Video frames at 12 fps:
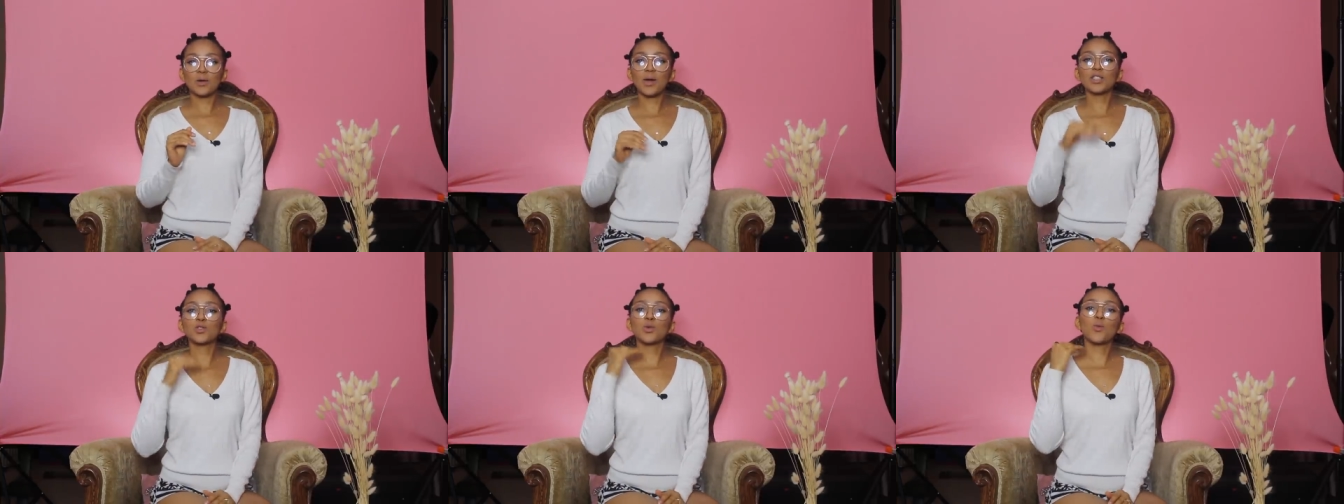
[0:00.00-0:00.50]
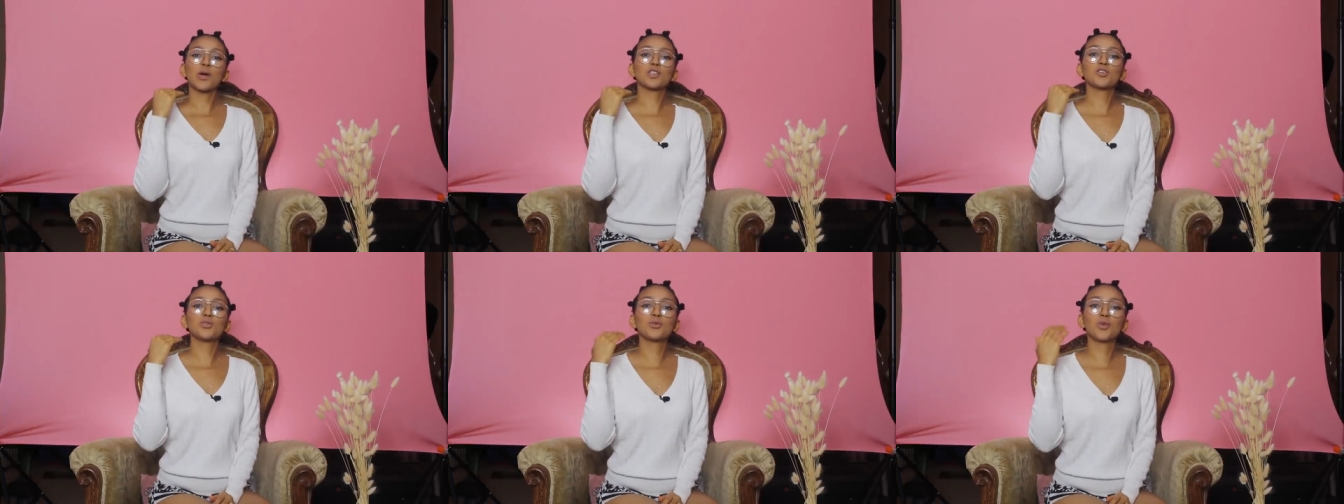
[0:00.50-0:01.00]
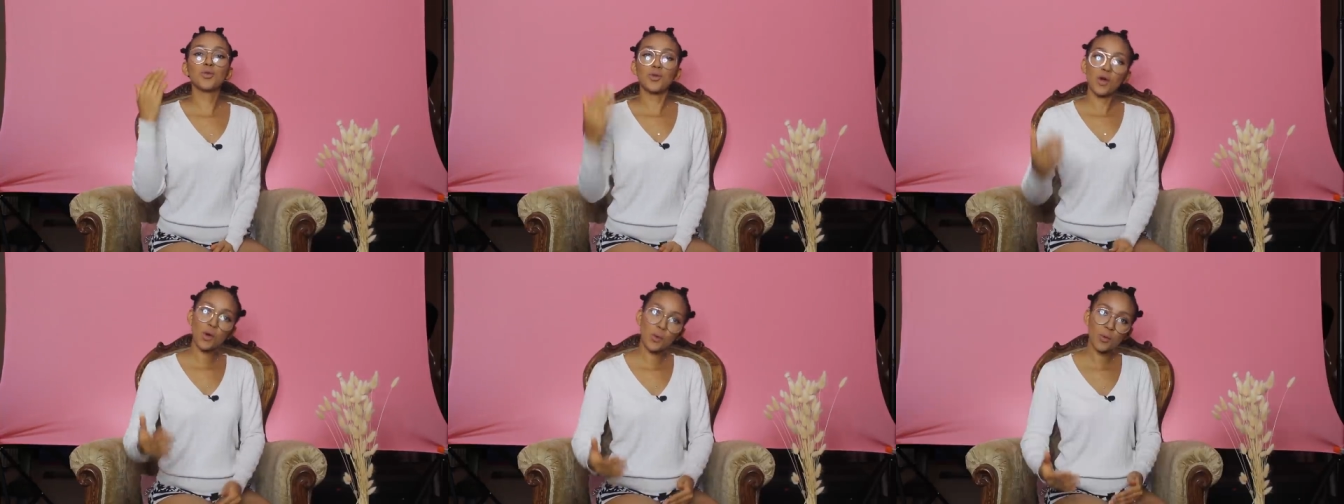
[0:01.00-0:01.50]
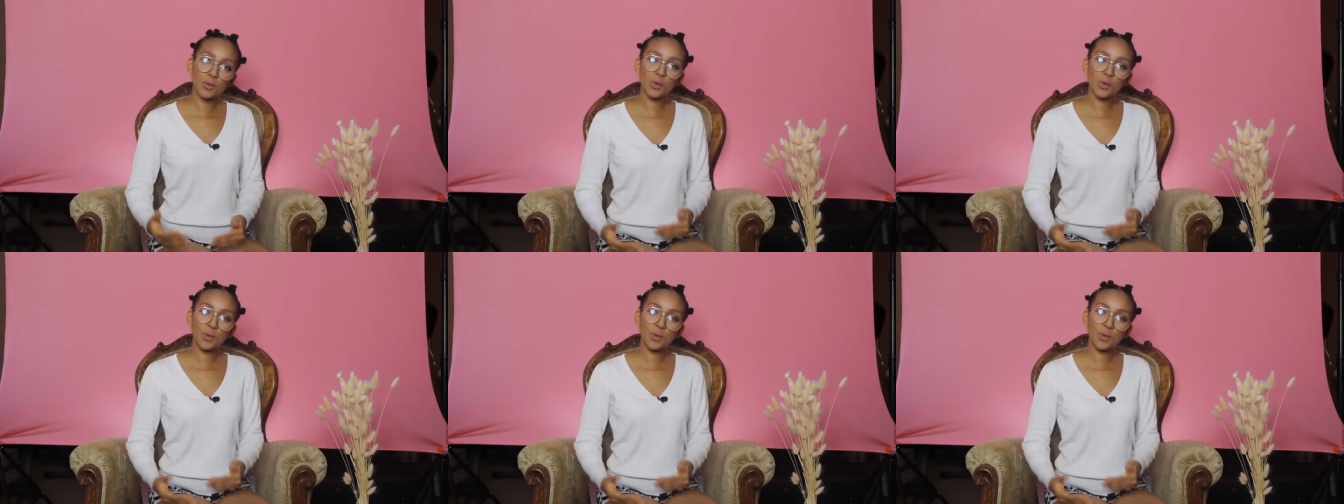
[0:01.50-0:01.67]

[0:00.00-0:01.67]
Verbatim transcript: the ones who want to grow,